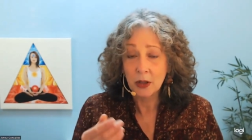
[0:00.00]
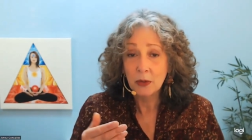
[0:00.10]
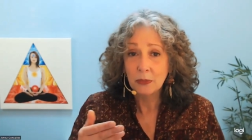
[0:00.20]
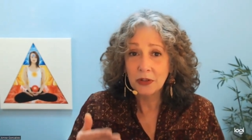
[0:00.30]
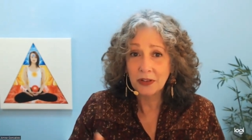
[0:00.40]

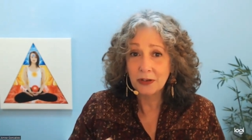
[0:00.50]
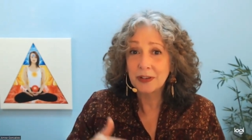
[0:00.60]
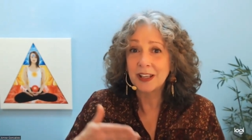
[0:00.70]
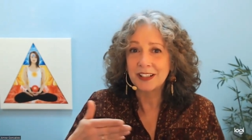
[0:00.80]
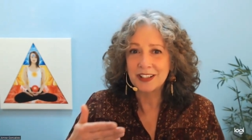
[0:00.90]
without
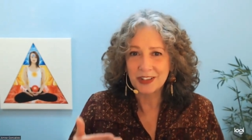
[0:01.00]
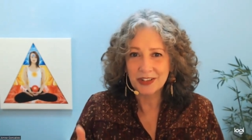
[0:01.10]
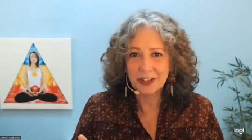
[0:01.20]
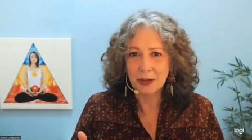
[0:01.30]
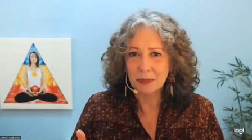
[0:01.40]
getting
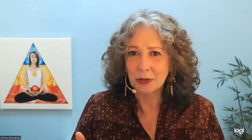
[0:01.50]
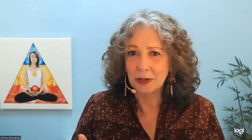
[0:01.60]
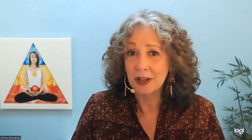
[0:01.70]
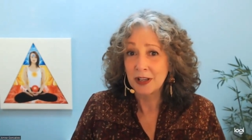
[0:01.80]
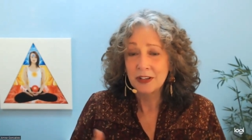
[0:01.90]
stubborn,
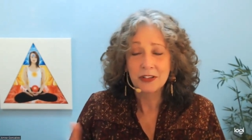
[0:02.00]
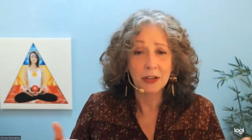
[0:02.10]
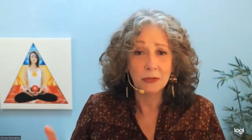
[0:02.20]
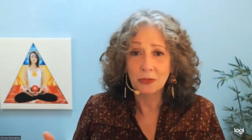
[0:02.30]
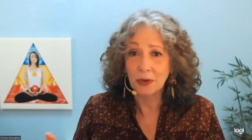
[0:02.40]

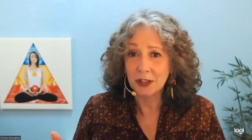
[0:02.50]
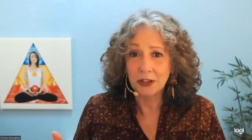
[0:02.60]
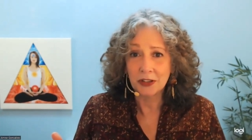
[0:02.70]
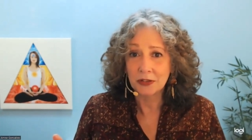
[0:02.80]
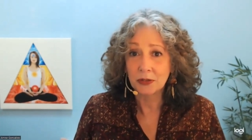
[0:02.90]
self
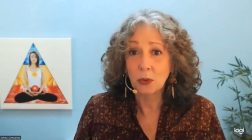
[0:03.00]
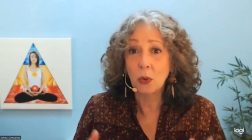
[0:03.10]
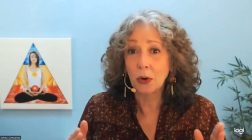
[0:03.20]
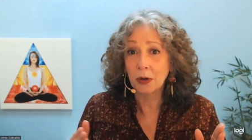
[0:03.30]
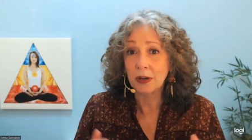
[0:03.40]
righteous,
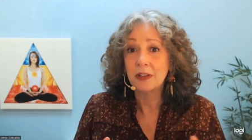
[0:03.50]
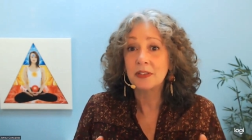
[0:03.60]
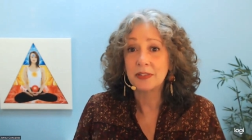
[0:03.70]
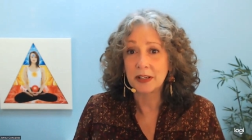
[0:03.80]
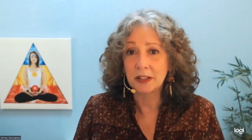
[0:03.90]
or
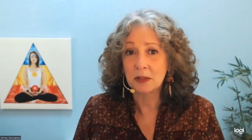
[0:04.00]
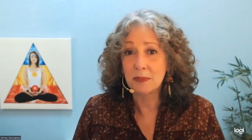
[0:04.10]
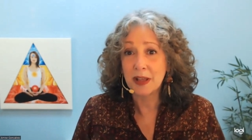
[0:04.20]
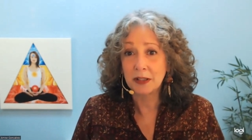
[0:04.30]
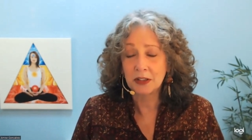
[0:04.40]

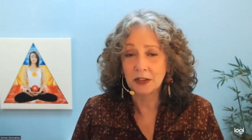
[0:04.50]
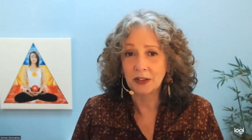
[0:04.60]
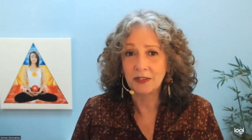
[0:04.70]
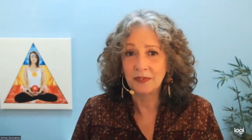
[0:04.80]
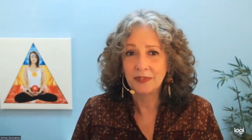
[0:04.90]
sentimental.
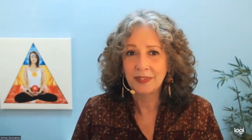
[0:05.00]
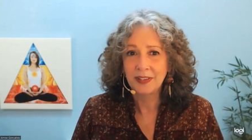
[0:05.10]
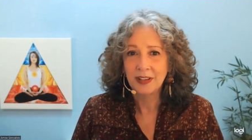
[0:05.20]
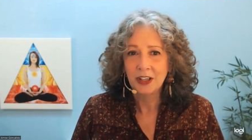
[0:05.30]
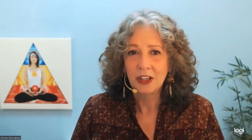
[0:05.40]

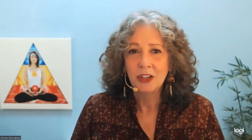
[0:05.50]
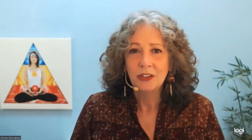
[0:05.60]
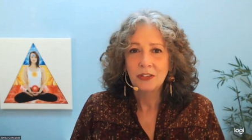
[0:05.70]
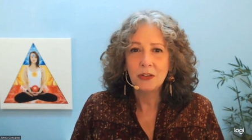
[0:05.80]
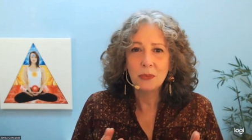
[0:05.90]

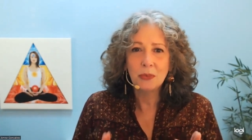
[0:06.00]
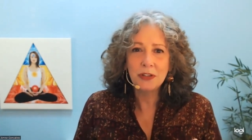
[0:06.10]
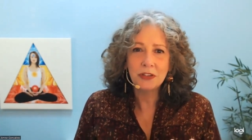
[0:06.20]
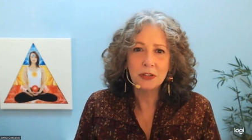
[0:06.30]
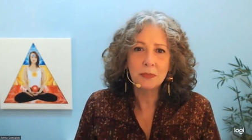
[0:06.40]
So, the
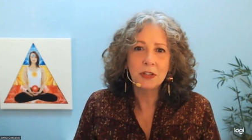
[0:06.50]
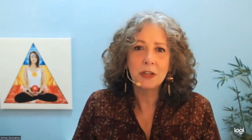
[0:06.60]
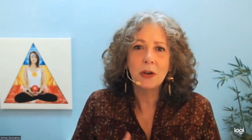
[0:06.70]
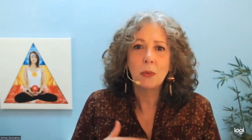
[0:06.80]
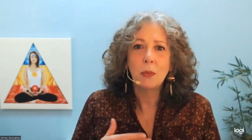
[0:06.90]
wisdom to
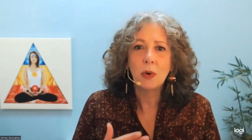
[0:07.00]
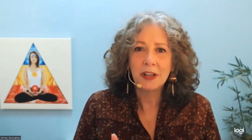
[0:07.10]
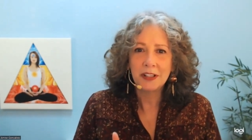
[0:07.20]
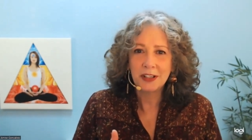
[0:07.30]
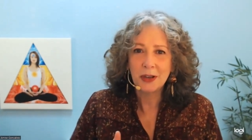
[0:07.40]
know
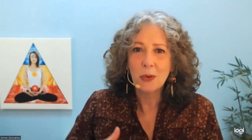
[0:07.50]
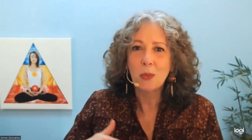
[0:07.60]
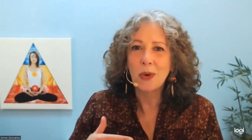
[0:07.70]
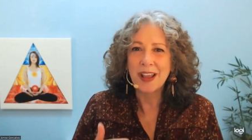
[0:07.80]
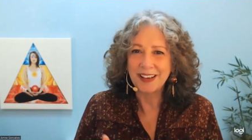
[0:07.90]
what,
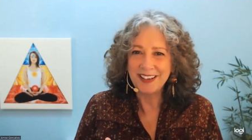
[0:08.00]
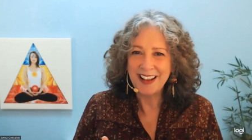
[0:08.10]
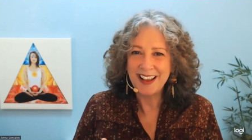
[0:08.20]
when,